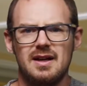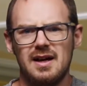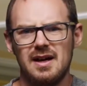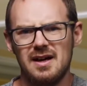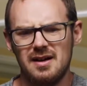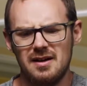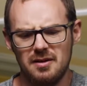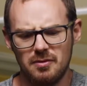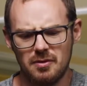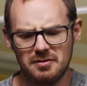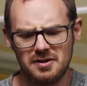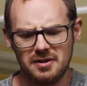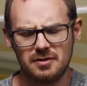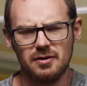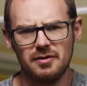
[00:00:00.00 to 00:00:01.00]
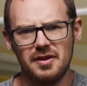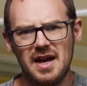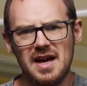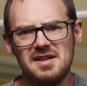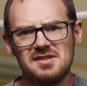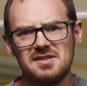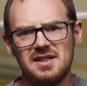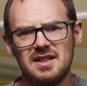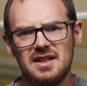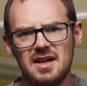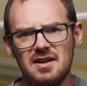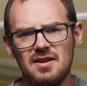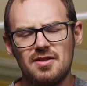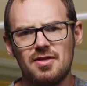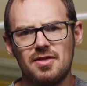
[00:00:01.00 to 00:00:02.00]
what was it called, the
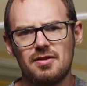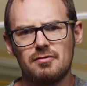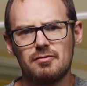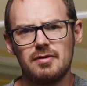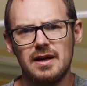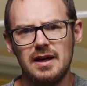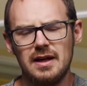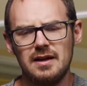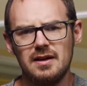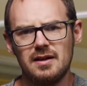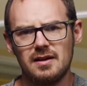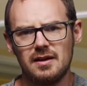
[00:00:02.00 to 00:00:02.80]
STE3,